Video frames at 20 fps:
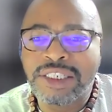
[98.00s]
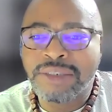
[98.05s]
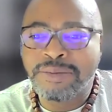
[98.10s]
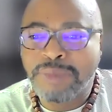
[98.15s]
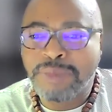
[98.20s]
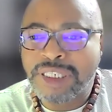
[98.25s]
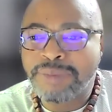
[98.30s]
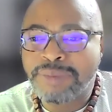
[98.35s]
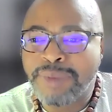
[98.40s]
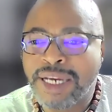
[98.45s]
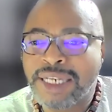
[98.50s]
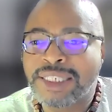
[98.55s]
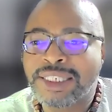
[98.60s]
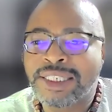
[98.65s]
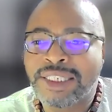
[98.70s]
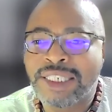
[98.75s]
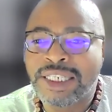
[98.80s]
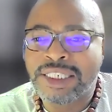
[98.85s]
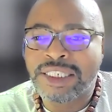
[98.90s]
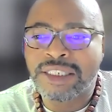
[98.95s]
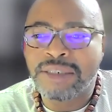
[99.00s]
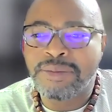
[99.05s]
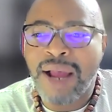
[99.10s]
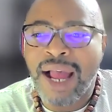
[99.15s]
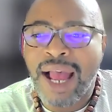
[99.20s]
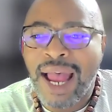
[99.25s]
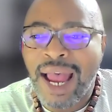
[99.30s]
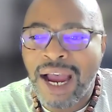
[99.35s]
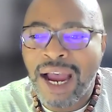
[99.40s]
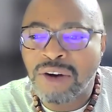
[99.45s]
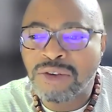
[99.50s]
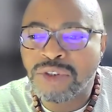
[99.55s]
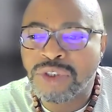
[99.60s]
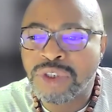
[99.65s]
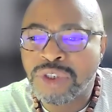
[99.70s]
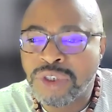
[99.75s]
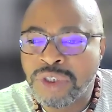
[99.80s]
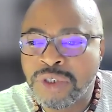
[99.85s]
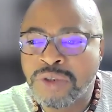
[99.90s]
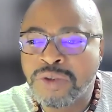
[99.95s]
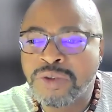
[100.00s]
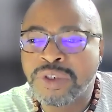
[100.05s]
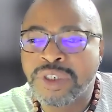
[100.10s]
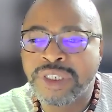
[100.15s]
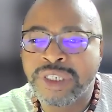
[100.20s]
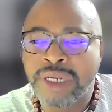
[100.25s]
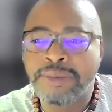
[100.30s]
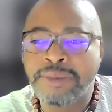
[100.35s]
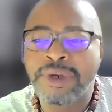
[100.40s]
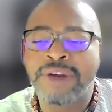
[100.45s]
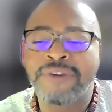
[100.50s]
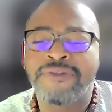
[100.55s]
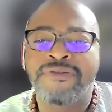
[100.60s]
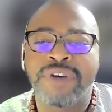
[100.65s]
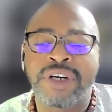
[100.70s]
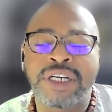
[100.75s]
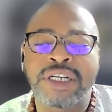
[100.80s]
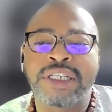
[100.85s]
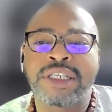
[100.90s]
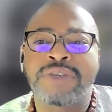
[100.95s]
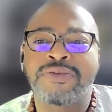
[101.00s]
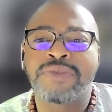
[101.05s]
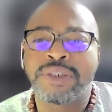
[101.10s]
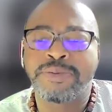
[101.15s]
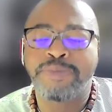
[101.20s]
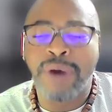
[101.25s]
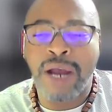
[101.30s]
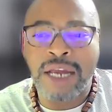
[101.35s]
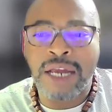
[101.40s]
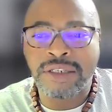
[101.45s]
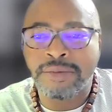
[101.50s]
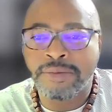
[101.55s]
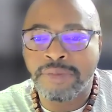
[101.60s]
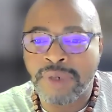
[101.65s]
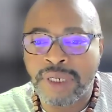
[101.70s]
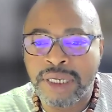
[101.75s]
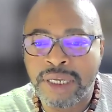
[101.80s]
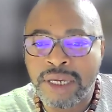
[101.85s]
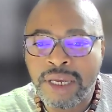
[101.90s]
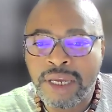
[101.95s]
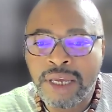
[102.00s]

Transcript: must make decisions about how to use limited funds responsibly.